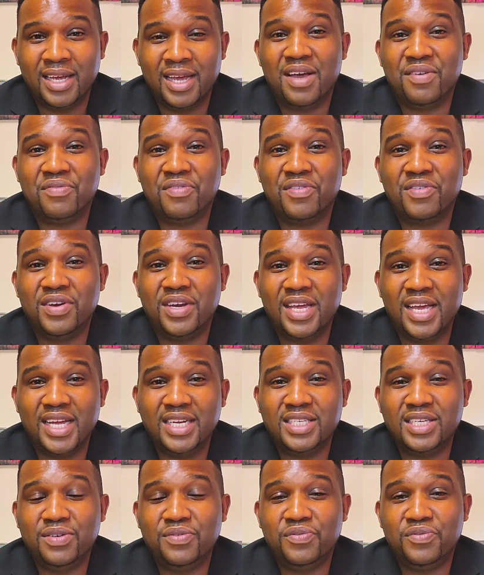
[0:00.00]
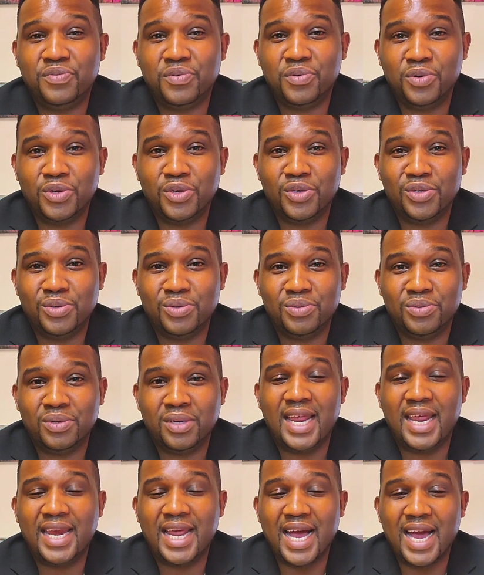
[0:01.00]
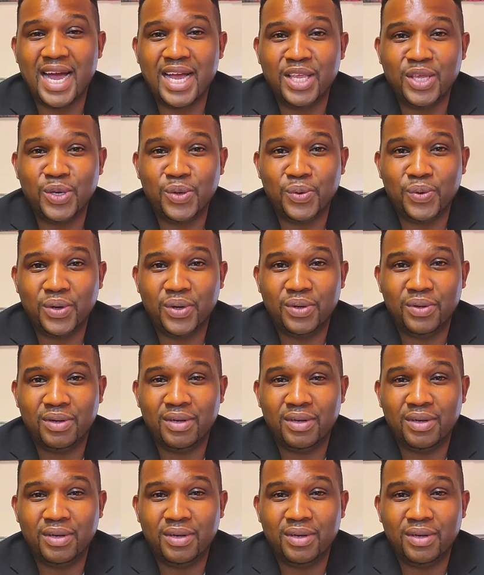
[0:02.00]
I've created for you an annual